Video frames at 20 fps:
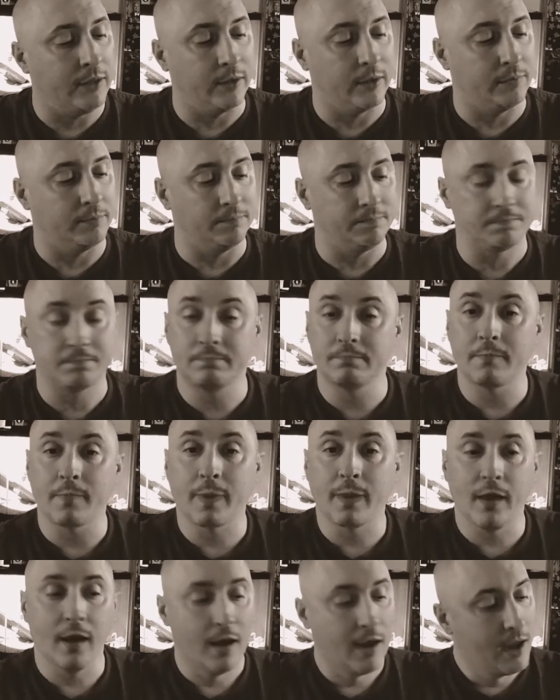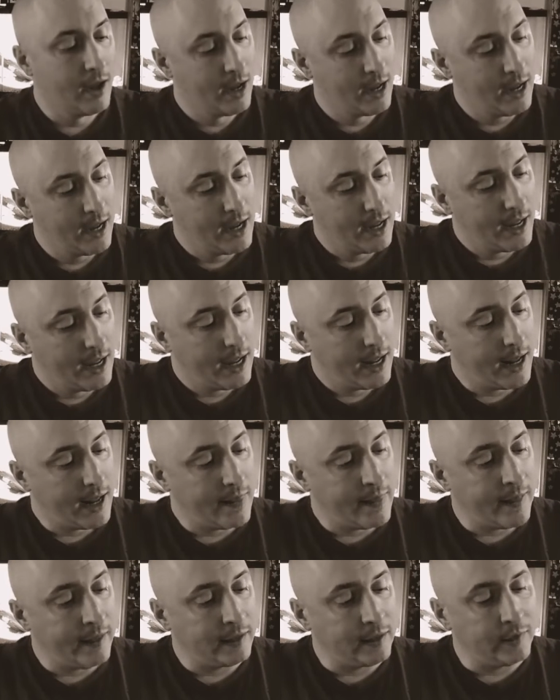them.
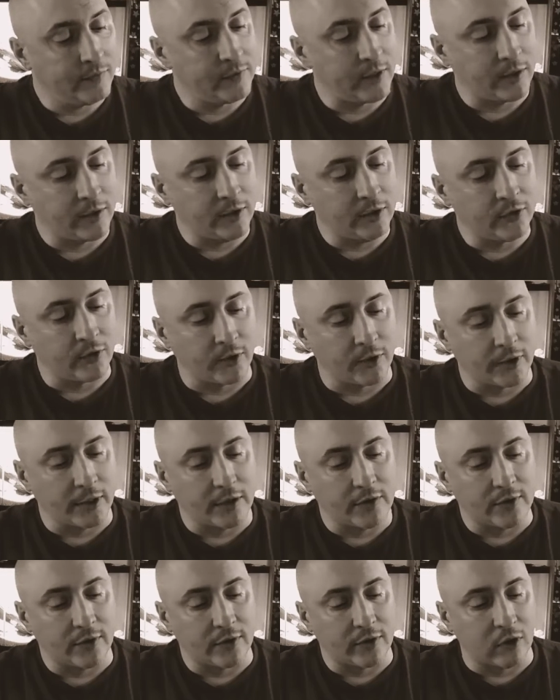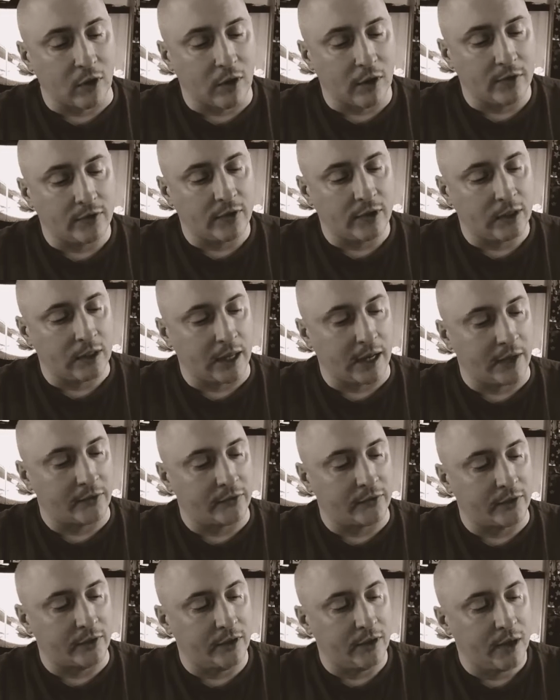And they lived on these earnings as long as they
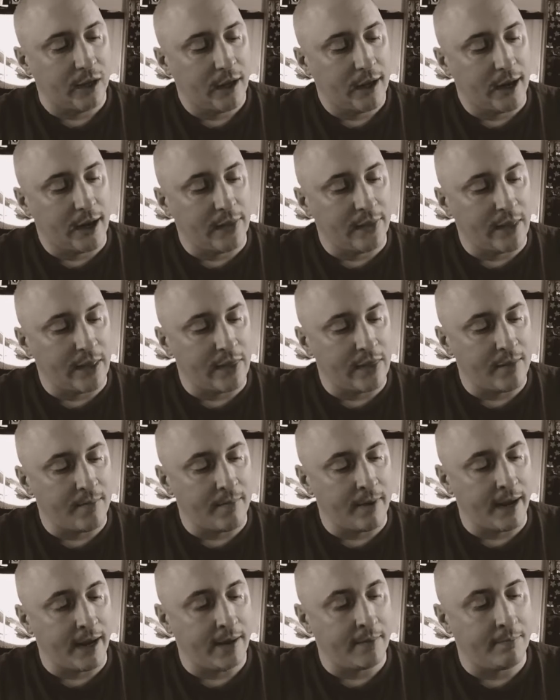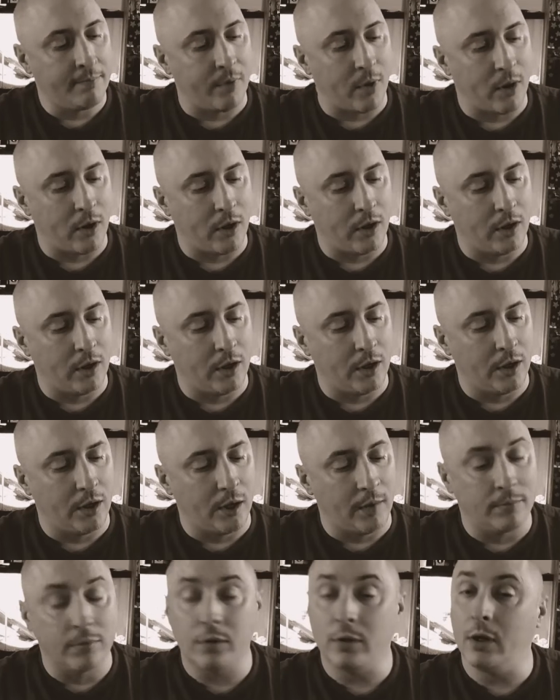lasted, and then the man bought a
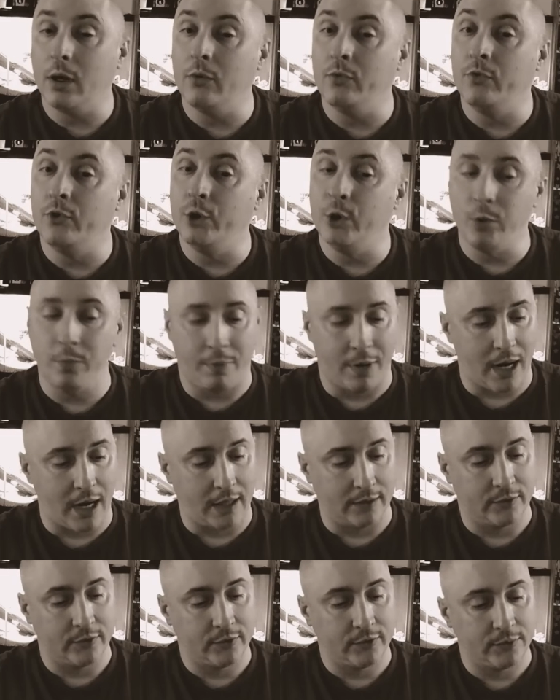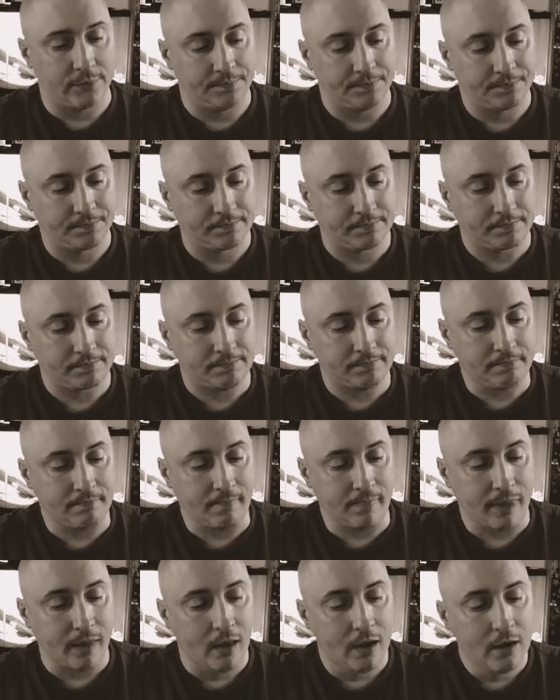number of new pots.
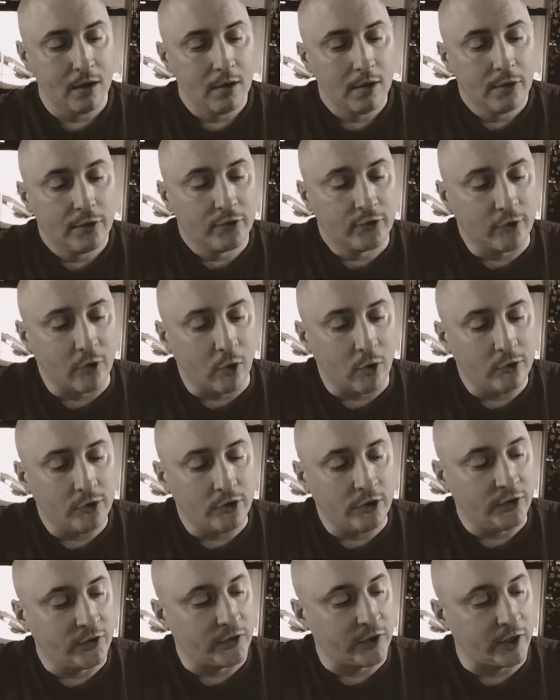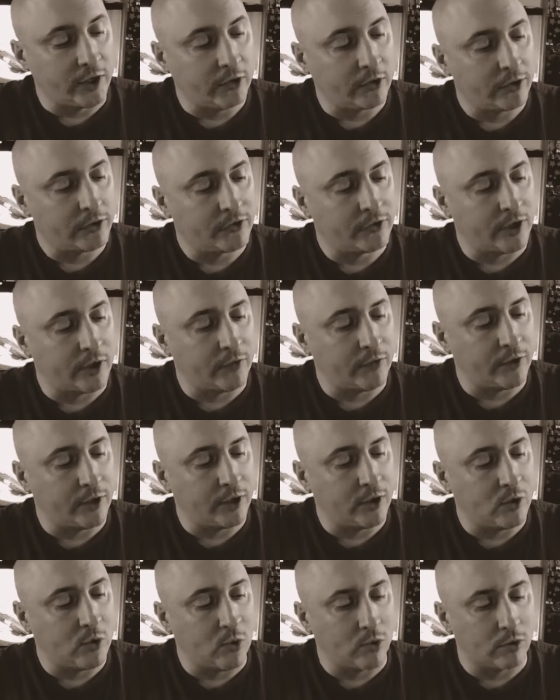So she seated herself in a
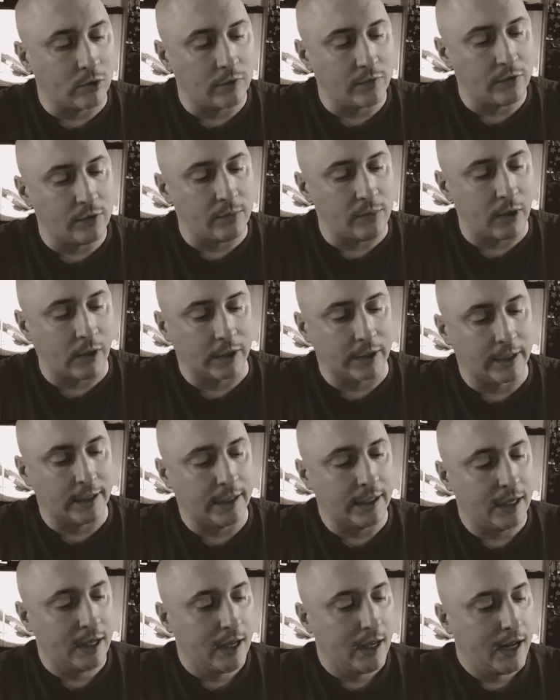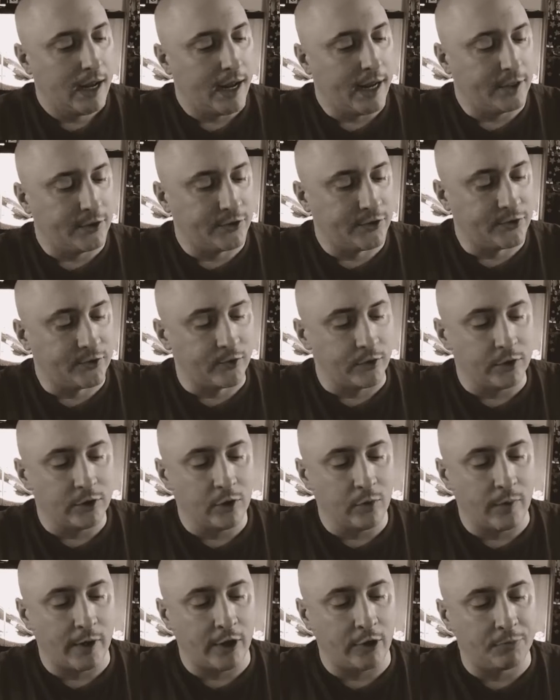corner of the market and stood the
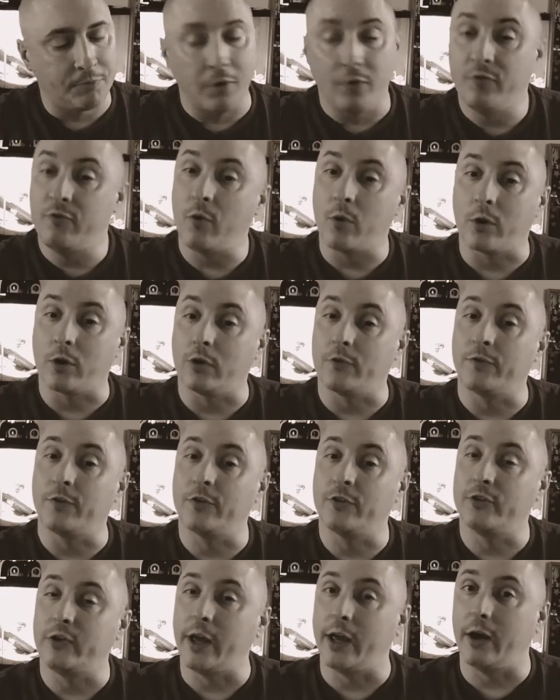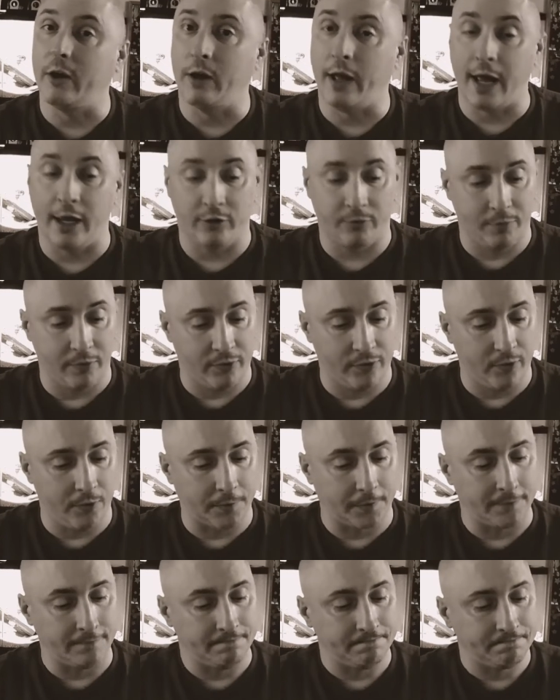wares before her for sale as before.